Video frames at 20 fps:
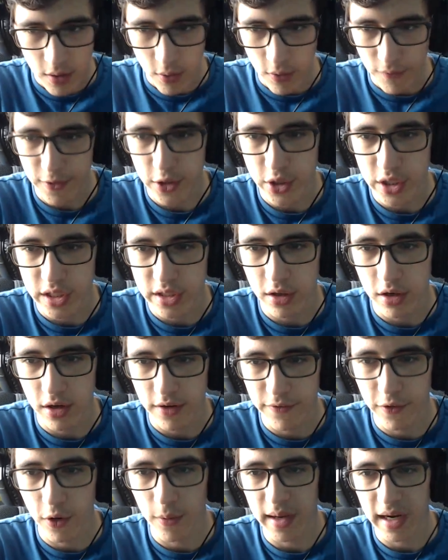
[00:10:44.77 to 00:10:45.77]
We're officially
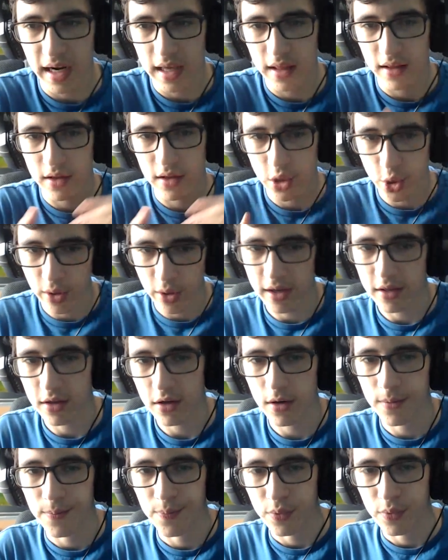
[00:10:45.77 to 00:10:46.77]
starting filming, and then the
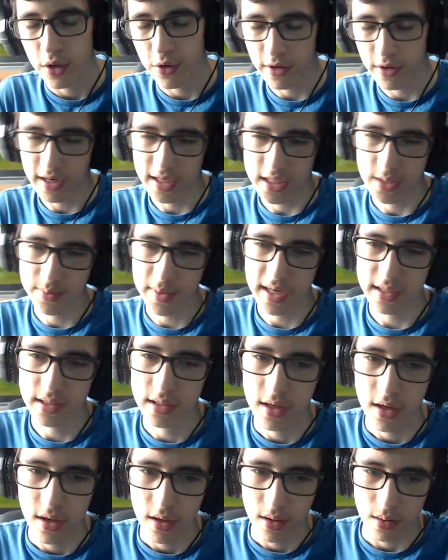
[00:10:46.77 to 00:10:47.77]
trailer you can expect
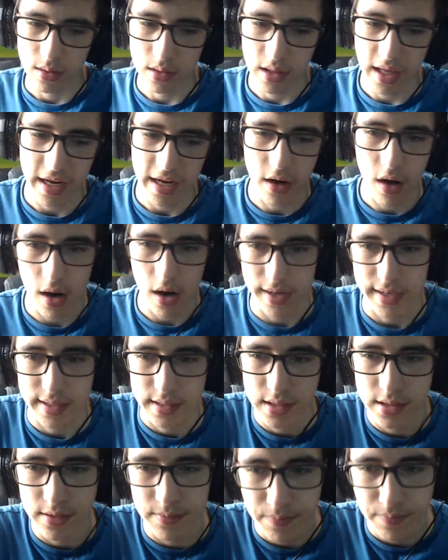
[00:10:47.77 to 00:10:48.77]
late
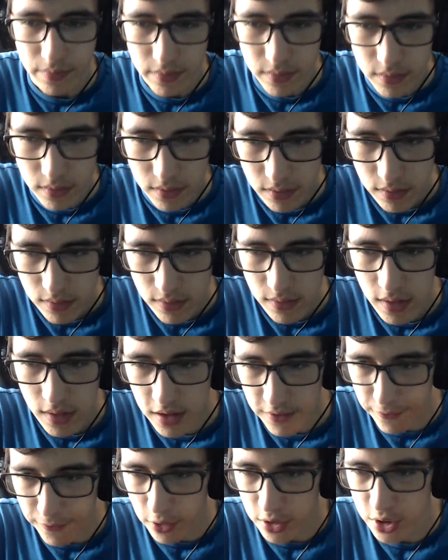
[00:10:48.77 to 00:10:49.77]
August,
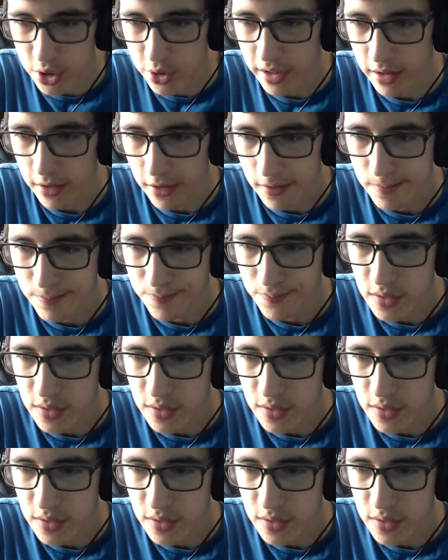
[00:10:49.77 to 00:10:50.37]
the first trailer.